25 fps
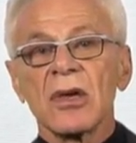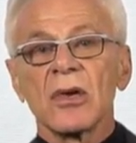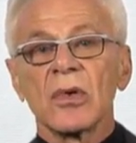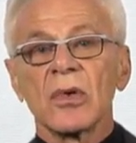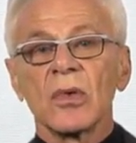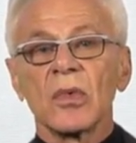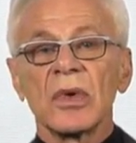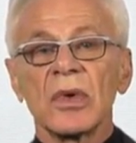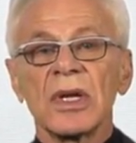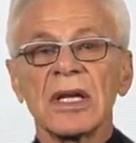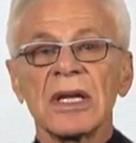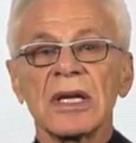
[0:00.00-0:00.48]

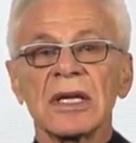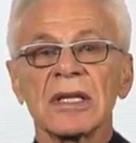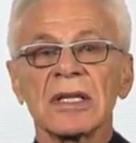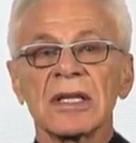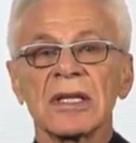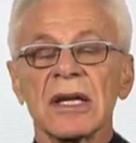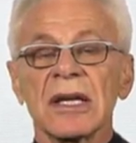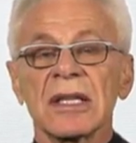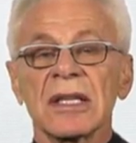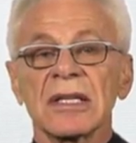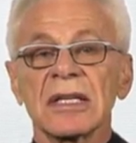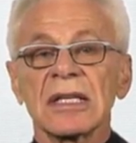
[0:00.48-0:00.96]
weakened
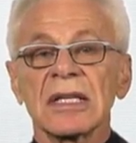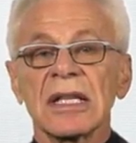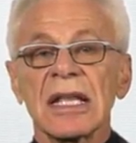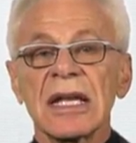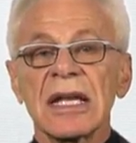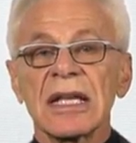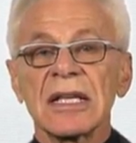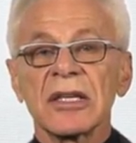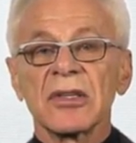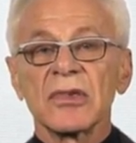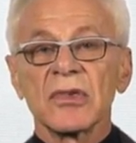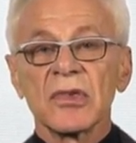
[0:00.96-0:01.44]

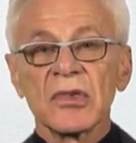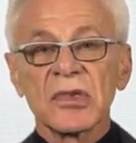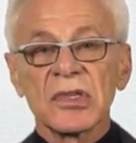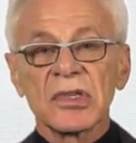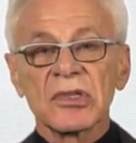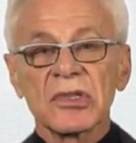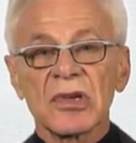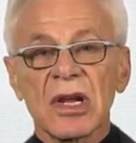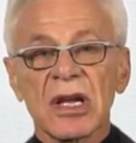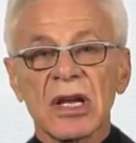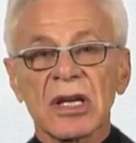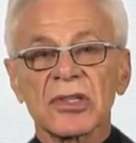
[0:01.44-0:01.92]
underlying tooth
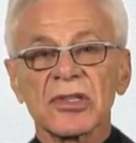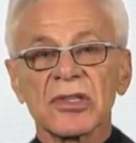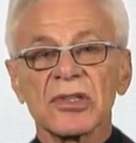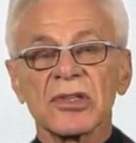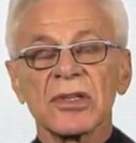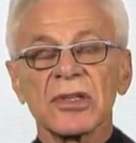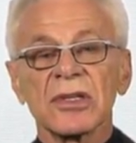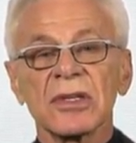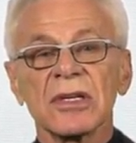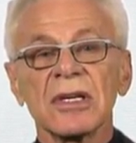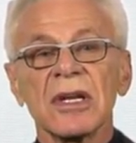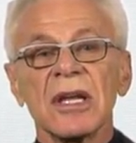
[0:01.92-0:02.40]

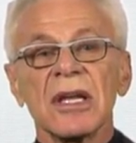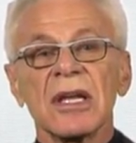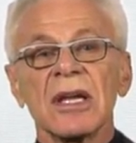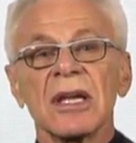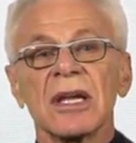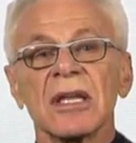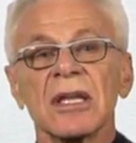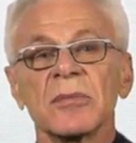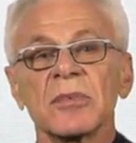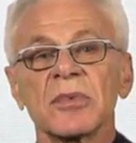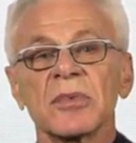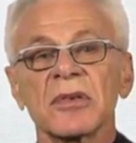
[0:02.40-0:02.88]
structure,
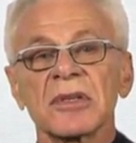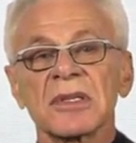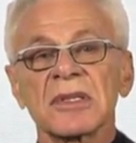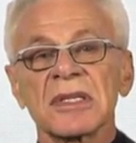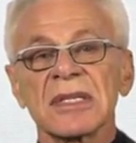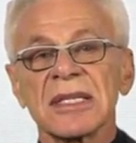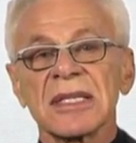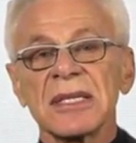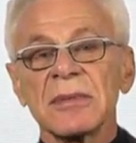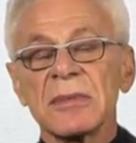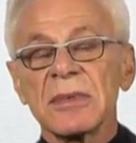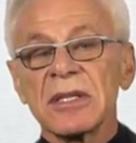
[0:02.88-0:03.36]
and
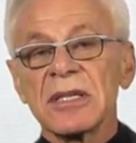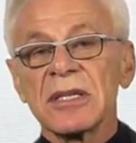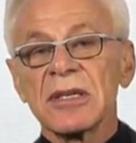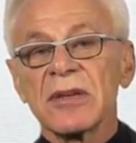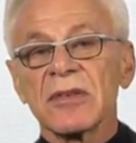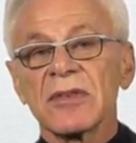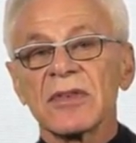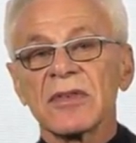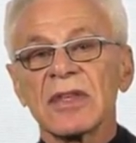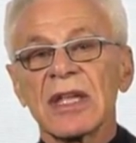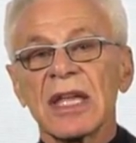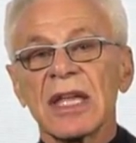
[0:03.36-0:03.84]
proximity
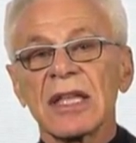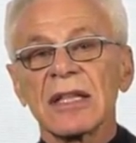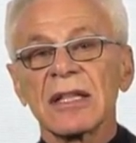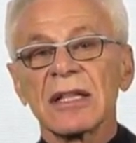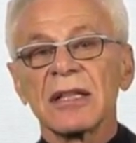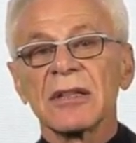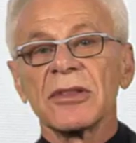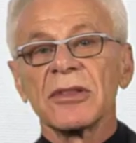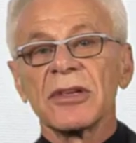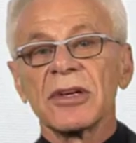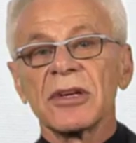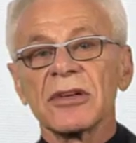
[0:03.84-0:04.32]
of
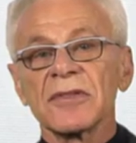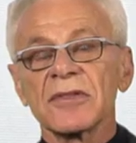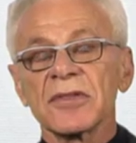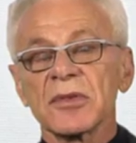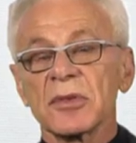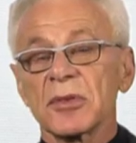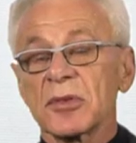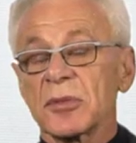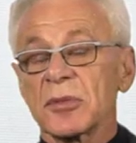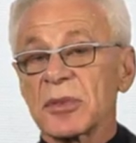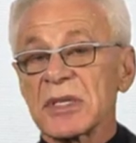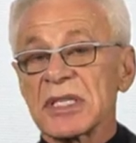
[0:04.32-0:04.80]
dental nerves
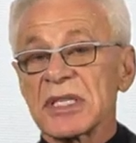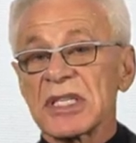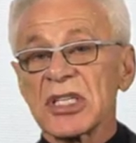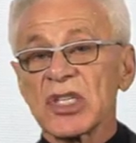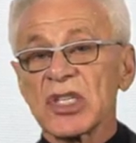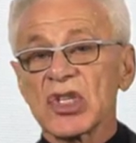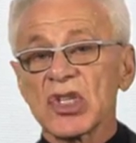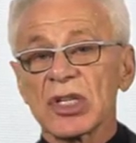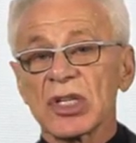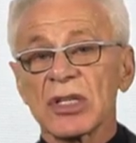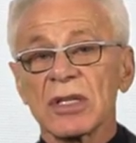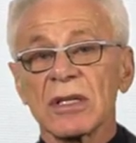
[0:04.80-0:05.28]
with
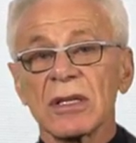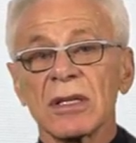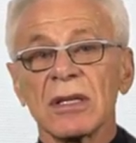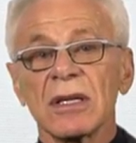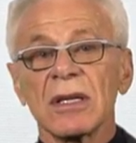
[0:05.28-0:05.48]
precision.